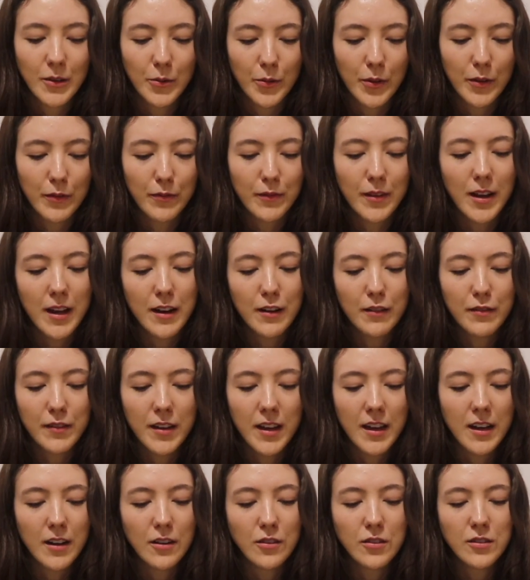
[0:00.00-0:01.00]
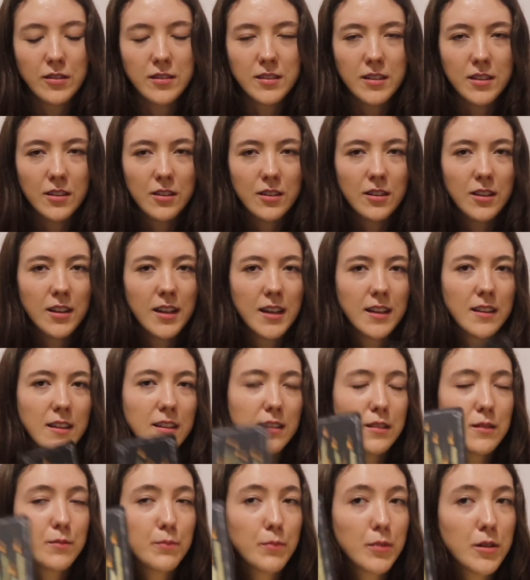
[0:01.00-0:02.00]
with Nine of Candles, it could like
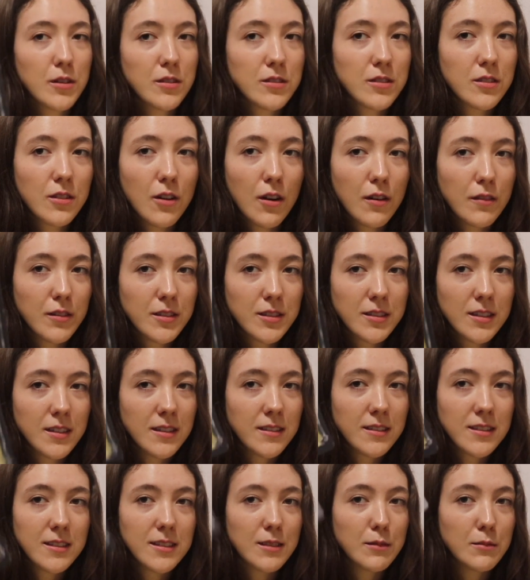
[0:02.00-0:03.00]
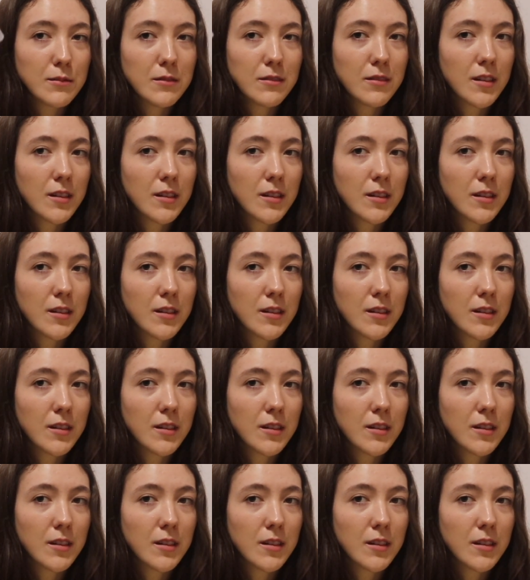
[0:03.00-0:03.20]
this person all of a sudden seems